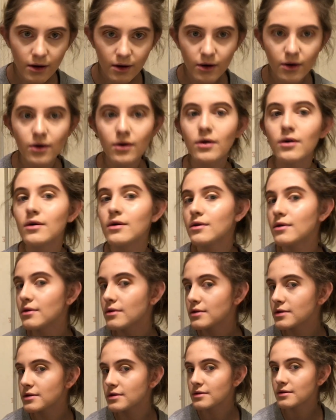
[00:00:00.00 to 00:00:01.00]

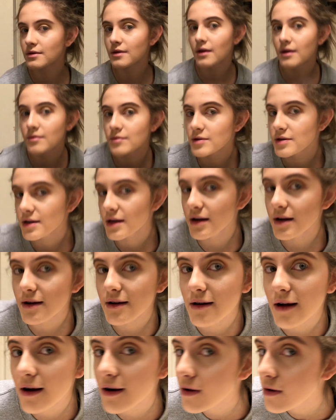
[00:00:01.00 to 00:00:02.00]
Goals. I'm just
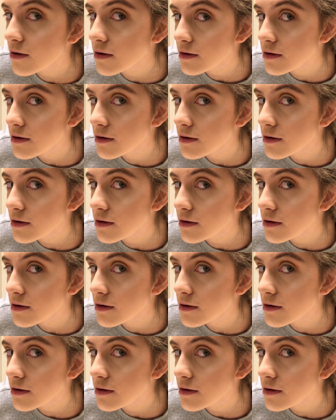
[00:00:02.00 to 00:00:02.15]
kidding, not